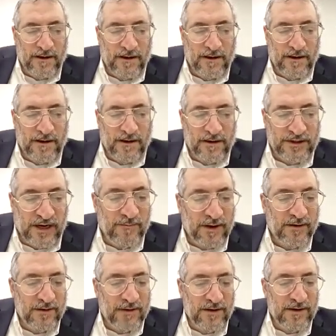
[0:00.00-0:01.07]
a
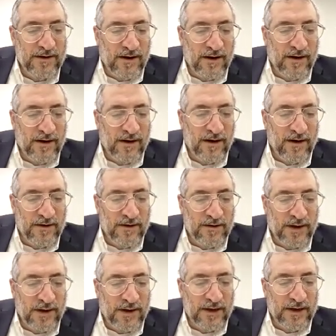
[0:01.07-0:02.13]
star
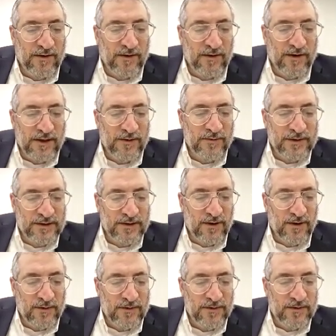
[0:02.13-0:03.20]
mechira that you were
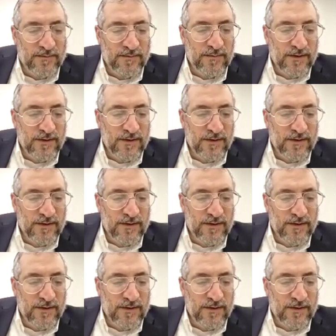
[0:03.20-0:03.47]
sold?